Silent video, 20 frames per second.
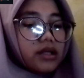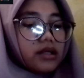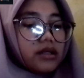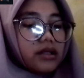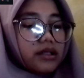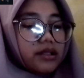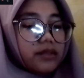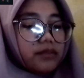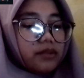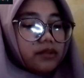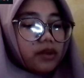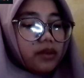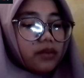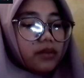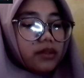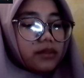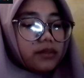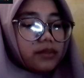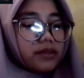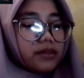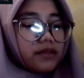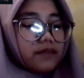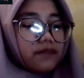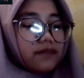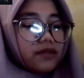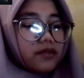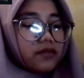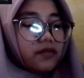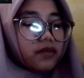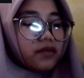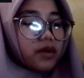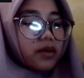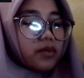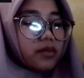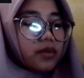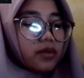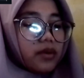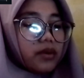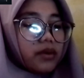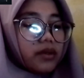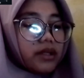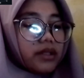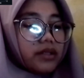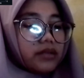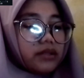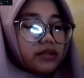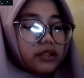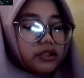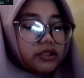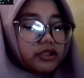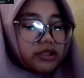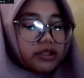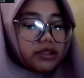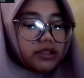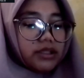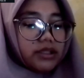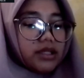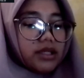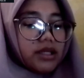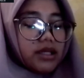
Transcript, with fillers: Crypto will benefit from more regulation.